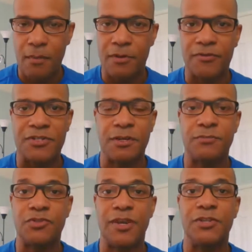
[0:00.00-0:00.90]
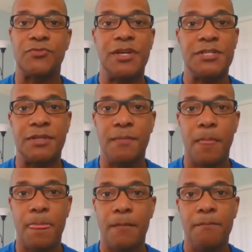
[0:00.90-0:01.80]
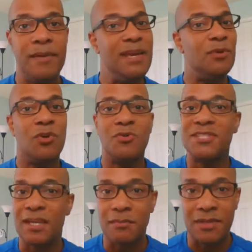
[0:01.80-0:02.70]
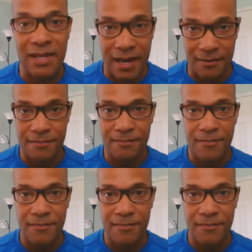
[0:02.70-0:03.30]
But for some strange reason, people don't seem to care.